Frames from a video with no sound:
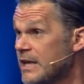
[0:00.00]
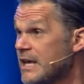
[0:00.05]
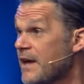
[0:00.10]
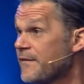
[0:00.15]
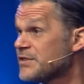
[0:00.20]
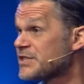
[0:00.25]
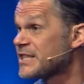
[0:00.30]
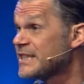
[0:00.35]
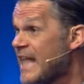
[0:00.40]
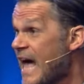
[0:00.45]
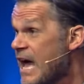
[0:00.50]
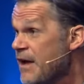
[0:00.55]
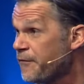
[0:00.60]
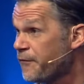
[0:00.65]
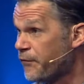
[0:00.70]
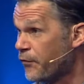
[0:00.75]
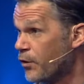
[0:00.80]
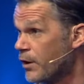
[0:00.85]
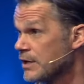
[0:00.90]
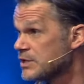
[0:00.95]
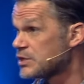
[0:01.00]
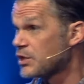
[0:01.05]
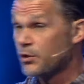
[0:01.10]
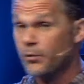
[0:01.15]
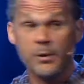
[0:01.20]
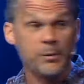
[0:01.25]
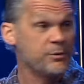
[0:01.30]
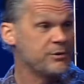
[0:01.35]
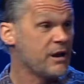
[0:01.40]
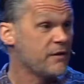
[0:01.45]
He gave his life for it so that
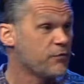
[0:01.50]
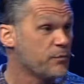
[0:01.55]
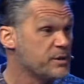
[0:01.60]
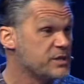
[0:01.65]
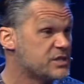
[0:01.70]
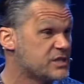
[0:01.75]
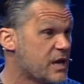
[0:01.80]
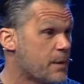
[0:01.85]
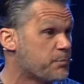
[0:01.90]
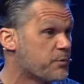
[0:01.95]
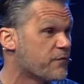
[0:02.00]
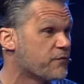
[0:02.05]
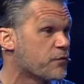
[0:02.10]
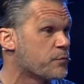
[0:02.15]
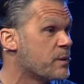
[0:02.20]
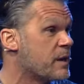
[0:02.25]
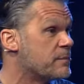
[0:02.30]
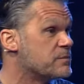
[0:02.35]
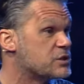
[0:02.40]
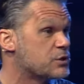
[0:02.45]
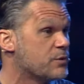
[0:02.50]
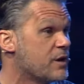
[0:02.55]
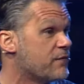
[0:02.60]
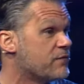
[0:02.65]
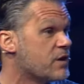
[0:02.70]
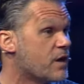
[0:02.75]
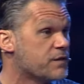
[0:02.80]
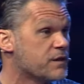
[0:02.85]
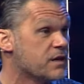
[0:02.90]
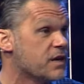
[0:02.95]
we would never be separate from him. So we have
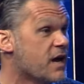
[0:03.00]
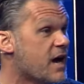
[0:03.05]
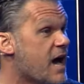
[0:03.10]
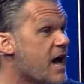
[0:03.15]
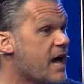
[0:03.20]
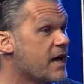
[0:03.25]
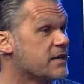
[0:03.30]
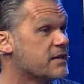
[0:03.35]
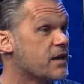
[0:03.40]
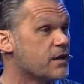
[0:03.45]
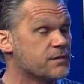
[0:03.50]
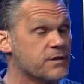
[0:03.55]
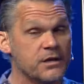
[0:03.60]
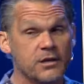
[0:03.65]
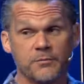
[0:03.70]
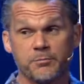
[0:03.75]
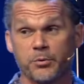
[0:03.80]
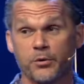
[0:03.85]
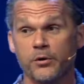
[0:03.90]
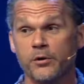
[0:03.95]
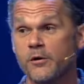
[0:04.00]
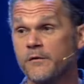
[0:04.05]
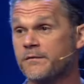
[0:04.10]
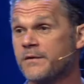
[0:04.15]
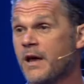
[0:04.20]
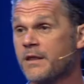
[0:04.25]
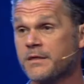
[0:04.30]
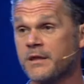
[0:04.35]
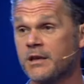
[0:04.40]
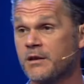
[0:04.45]
nothing to hide, nothing to prove,
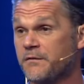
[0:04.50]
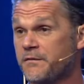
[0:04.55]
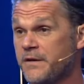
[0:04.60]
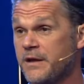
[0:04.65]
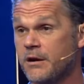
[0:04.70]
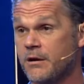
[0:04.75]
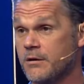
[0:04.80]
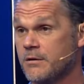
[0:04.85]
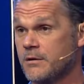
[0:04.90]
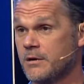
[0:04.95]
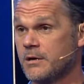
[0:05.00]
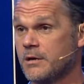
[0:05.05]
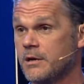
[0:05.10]
nothing to fear.